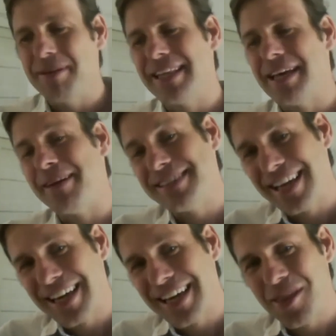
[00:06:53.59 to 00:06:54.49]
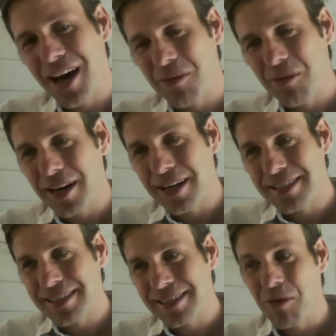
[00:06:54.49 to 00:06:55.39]
But then my second thought
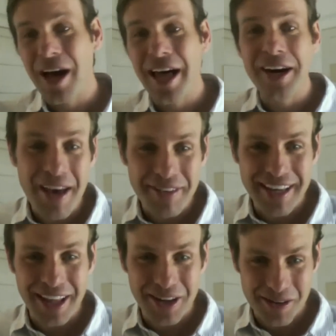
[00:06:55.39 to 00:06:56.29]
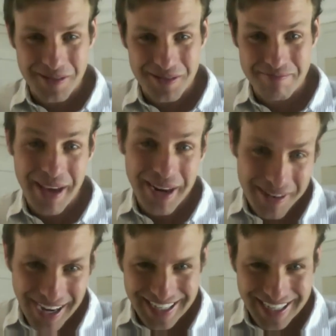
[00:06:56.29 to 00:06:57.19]
was, well, I don't have any other
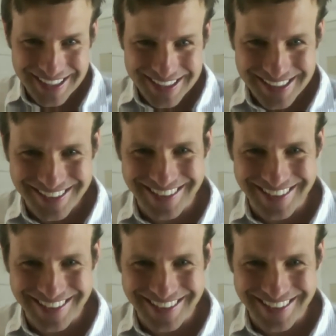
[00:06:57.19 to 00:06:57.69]
better ideas.